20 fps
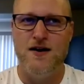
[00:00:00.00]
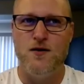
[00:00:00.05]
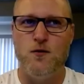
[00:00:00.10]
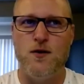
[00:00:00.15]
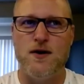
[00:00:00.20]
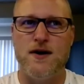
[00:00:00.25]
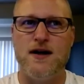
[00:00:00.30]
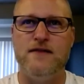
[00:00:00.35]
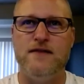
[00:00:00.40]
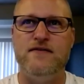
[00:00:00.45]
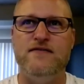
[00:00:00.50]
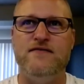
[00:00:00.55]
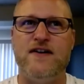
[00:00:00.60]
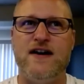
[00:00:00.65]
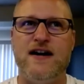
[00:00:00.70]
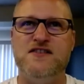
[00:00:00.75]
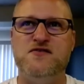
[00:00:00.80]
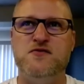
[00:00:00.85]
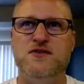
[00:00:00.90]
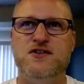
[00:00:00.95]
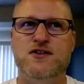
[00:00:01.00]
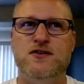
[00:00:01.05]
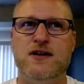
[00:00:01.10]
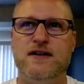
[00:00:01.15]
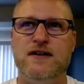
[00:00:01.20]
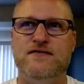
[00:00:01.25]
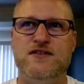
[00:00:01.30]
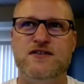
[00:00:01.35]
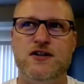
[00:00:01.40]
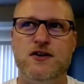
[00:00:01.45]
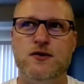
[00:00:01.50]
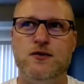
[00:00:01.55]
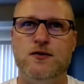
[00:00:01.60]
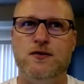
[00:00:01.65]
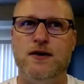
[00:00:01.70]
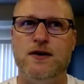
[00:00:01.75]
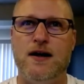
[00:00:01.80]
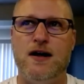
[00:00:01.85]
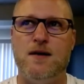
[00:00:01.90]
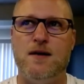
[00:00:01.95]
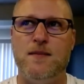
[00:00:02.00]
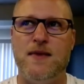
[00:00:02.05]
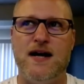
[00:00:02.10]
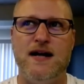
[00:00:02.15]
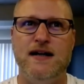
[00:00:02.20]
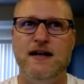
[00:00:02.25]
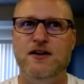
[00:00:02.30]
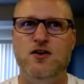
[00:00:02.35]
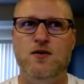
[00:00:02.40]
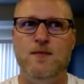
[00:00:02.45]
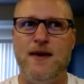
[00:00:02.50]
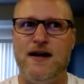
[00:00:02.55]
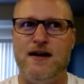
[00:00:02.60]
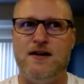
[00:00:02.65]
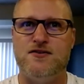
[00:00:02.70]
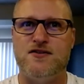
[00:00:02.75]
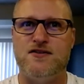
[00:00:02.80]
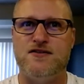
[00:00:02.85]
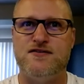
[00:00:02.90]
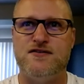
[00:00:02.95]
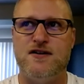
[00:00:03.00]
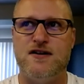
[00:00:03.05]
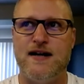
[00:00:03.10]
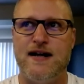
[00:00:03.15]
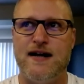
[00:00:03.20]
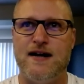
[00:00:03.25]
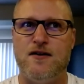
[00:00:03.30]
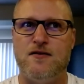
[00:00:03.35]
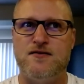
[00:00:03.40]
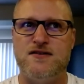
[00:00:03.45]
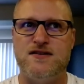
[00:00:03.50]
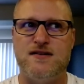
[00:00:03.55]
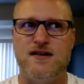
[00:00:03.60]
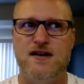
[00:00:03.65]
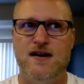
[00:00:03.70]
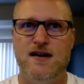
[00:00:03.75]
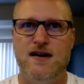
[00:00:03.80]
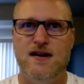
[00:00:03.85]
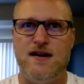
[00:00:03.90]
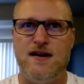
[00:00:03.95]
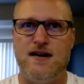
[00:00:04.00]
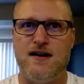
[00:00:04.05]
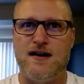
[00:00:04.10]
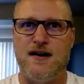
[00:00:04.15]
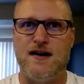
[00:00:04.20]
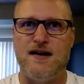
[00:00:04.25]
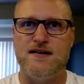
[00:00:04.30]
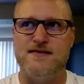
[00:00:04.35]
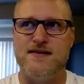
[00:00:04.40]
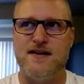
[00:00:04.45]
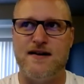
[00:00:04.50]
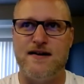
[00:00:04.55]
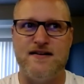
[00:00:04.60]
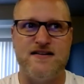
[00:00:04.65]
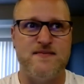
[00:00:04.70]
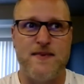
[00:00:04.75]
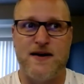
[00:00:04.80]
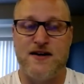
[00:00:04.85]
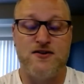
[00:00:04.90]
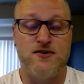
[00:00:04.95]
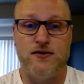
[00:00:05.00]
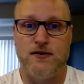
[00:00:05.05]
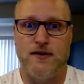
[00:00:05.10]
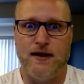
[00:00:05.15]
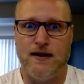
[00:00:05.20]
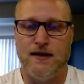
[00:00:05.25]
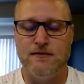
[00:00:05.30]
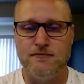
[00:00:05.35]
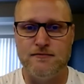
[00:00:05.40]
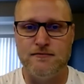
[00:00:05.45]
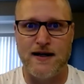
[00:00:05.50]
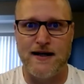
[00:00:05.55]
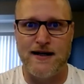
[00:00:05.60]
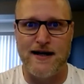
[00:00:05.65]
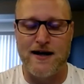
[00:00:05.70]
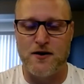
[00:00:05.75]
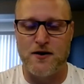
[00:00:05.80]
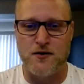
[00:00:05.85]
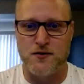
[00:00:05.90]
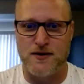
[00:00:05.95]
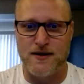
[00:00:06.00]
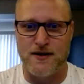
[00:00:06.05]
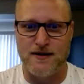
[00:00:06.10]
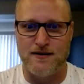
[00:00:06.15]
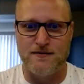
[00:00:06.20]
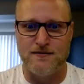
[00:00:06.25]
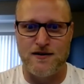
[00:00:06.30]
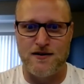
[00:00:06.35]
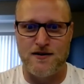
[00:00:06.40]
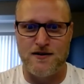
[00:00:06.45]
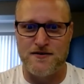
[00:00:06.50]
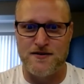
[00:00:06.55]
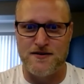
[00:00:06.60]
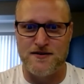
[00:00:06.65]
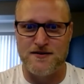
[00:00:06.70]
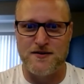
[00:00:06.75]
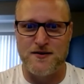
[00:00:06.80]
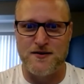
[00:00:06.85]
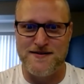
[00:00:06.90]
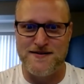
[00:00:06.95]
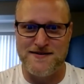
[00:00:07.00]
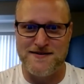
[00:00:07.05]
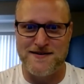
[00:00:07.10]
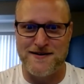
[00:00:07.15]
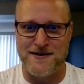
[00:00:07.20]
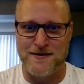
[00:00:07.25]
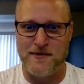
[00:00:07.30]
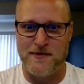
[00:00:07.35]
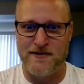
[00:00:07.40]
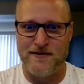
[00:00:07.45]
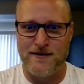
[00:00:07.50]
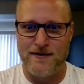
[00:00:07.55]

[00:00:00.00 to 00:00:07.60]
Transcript: kind of advice would you give to any new managers starting out at ISI, especially right now during all the crazy times?